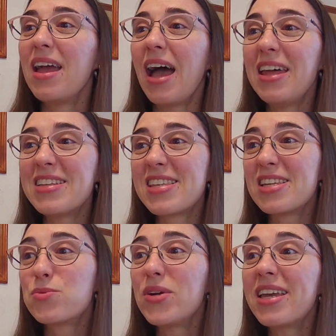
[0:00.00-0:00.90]
And it
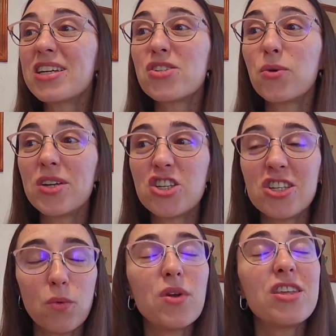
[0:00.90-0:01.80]
says, we get on with
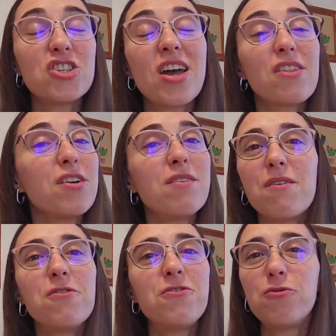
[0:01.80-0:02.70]
each other
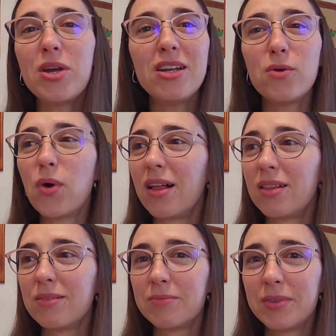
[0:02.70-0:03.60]
really
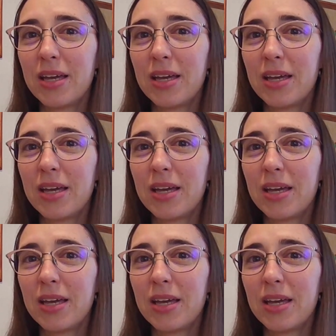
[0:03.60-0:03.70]
well.